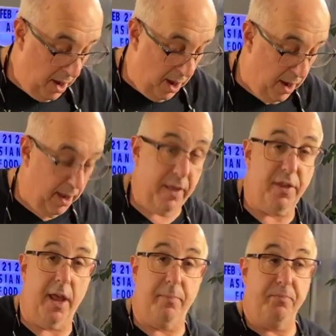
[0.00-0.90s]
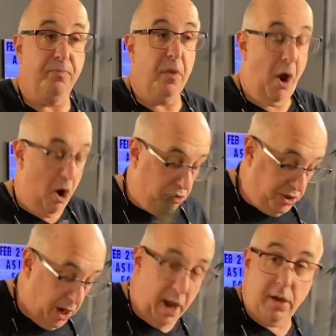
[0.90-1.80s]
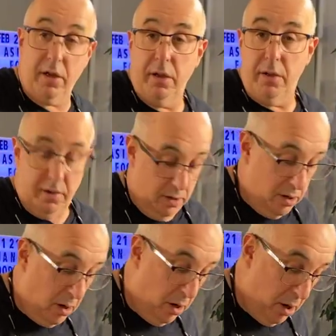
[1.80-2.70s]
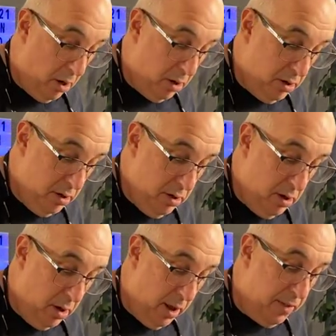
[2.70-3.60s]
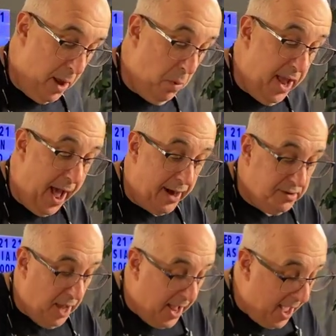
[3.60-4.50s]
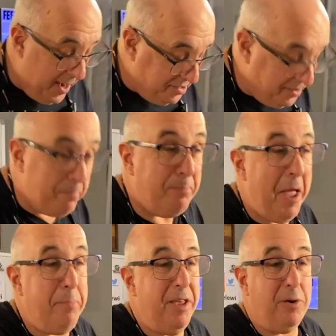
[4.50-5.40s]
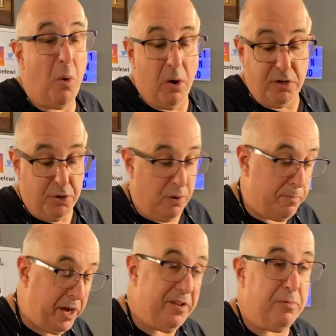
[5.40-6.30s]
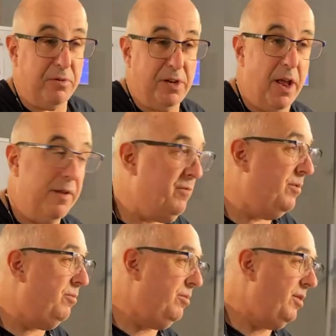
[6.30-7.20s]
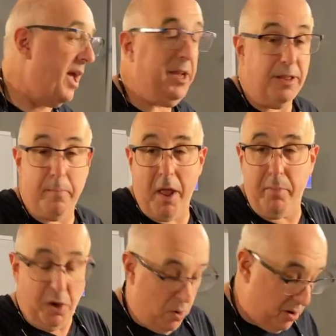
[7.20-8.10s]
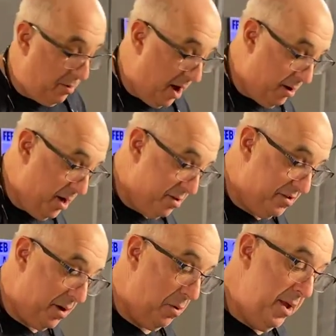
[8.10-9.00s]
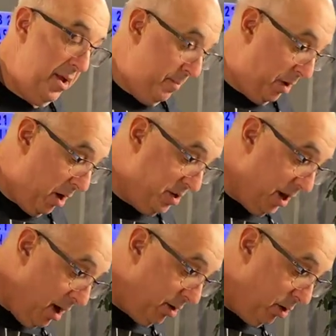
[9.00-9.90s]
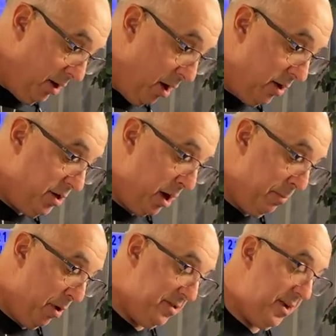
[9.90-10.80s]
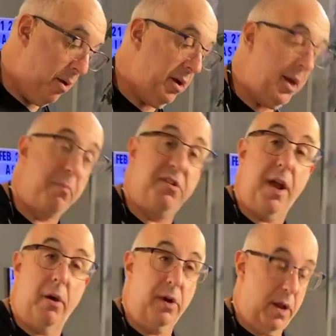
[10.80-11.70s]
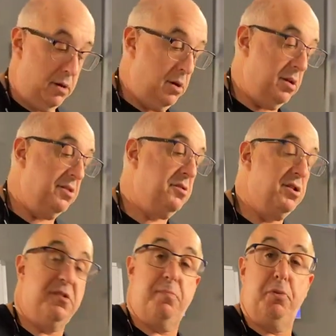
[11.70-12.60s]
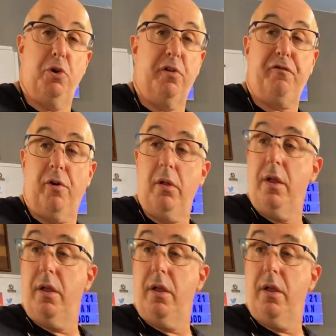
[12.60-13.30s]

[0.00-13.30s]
And then our duck, and then I added some baby corn to it because we're liking the baby corn around here. So, but our duck, look at our duck breast, how it comes out, and it is just beautiful.